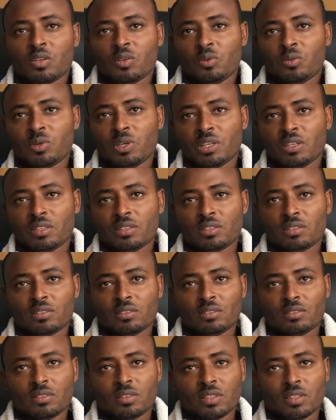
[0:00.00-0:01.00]
Well,
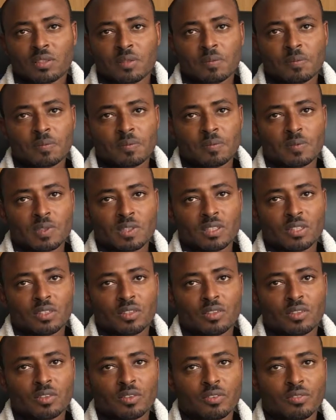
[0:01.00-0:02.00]

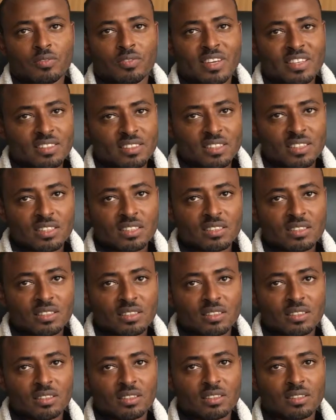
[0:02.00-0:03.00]
firstly,
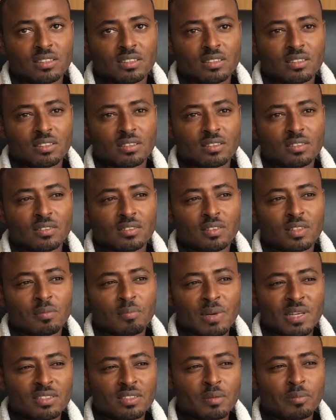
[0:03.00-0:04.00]
the
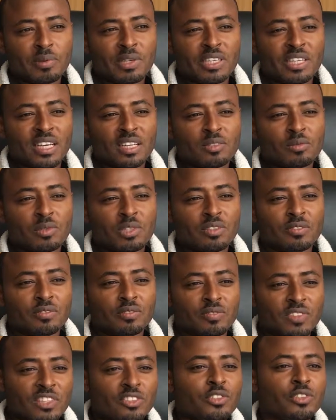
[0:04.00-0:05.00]
master plan has been
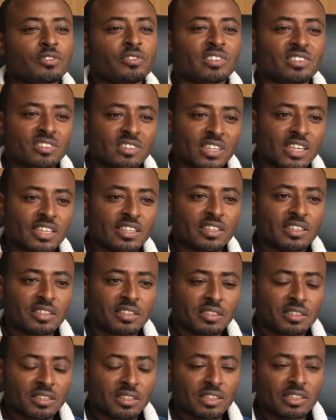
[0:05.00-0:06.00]
first of its
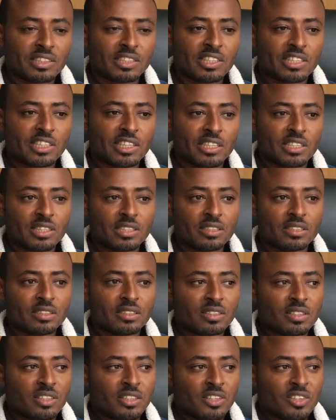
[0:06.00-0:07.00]
kind in Kigali.
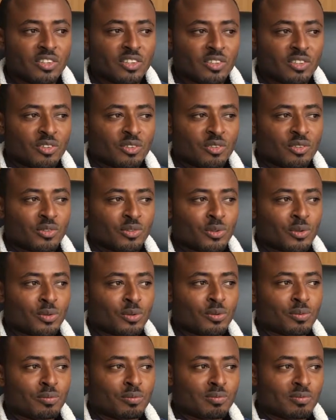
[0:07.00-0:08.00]

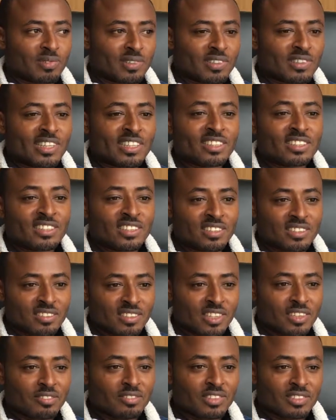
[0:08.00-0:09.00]
So that in
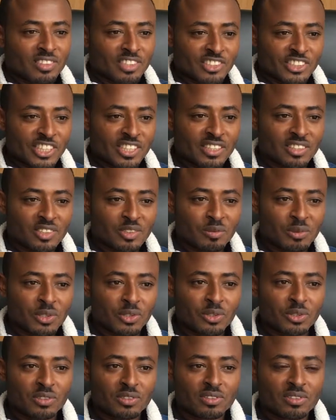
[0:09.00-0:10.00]
itself is a challenge,
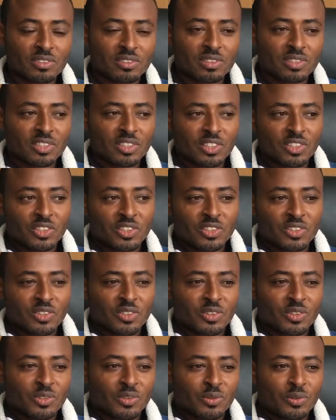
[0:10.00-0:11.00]
because
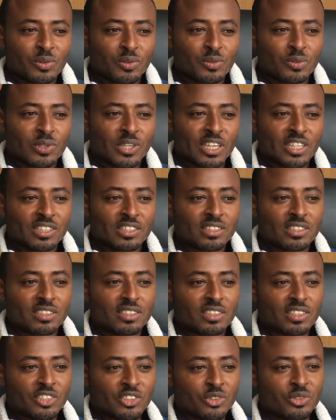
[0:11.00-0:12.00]
we had
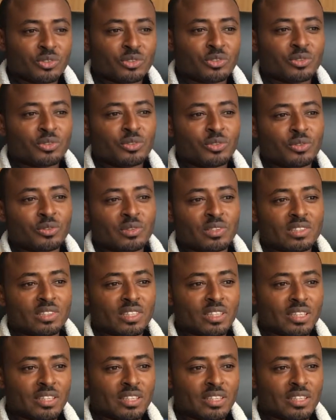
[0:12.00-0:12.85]
issues to do with